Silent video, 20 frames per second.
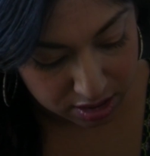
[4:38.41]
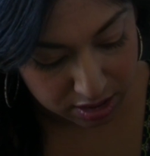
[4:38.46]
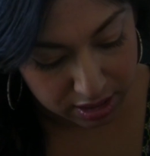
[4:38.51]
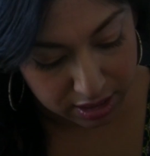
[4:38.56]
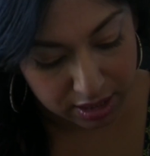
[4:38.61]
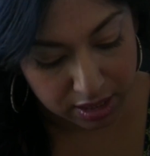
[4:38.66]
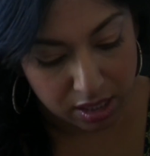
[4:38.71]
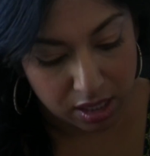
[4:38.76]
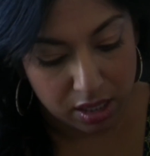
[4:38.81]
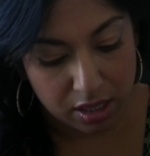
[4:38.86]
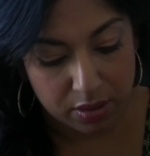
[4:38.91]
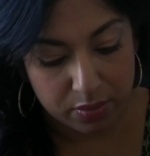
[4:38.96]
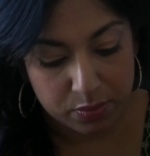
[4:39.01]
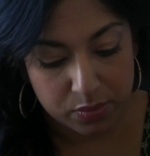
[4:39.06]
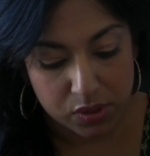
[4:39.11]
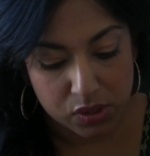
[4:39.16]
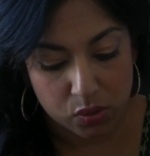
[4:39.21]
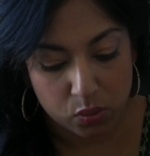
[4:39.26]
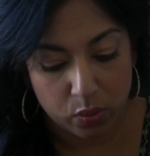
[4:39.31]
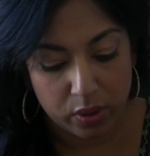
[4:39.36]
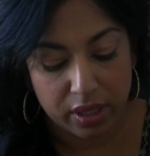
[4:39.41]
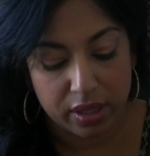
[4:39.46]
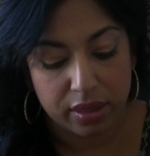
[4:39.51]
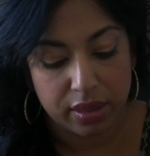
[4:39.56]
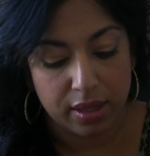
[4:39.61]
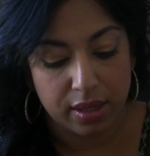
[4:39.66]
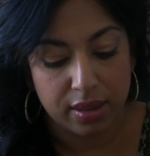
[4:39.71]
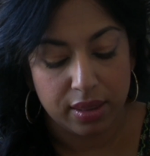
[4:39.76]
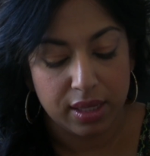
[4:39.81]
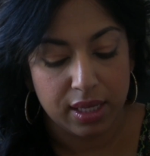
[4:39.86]
it comes
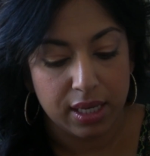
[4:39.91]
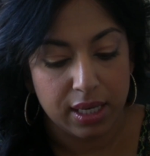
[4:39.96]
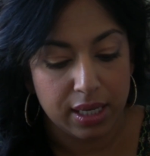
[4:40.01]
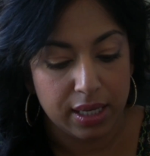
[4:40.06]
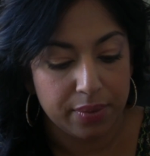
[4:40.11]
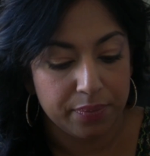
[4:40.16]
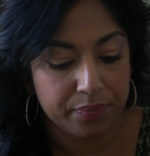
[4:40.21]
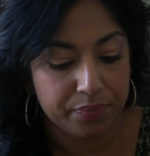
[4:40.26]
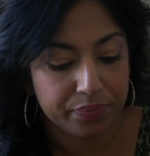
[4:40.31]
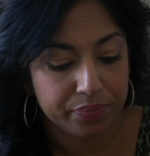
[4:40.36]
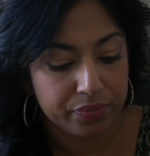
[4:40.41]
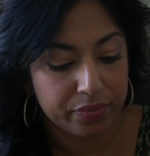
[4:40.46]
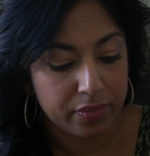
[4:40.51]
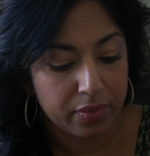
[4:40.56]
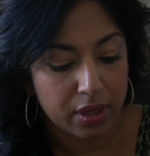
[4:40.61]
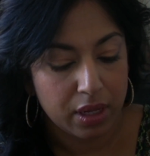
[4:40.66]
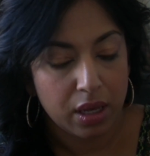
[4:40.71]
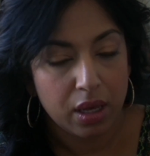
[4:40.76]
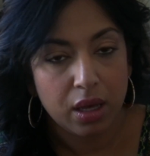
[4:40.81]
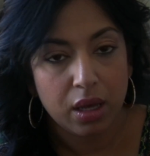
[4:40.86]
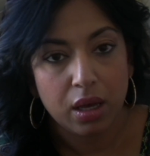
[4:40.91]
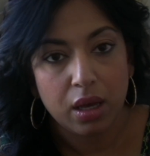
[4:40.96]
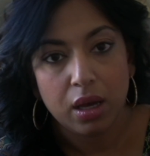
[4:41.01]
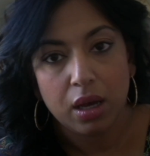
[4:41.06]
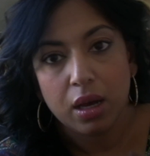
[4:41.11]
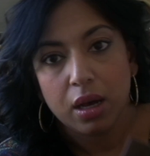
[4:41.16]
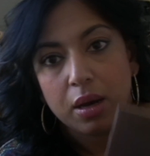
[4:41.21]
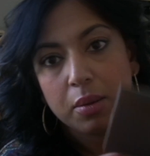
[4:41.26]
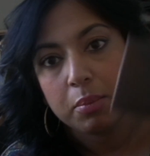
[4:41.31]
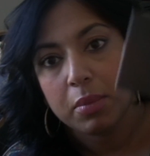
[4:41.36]
with the
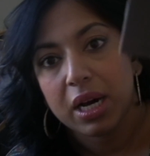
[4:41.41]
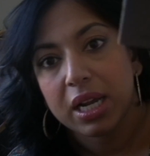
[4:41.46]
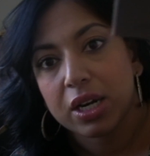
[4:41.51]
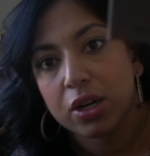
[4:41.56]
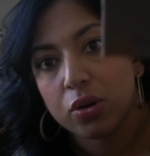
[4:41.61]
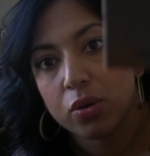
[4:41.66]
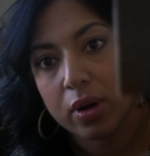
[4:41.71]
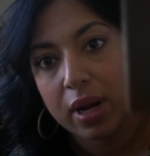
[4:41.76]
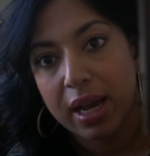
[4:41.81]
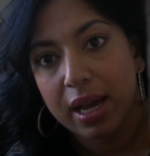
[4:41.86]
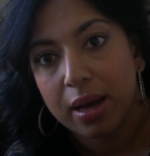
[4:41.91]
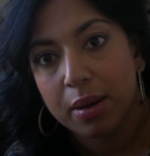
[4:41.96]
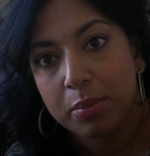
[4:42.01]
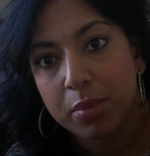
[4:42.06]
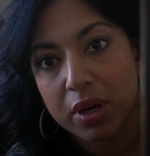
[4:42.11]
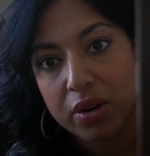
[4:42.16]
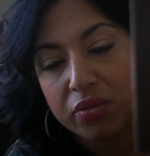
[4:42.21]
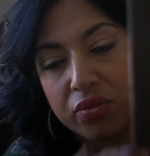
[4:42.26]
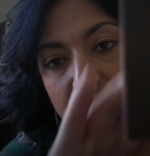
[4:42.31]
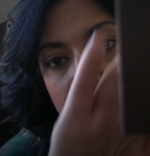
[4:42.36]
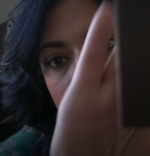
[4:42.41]
Monogram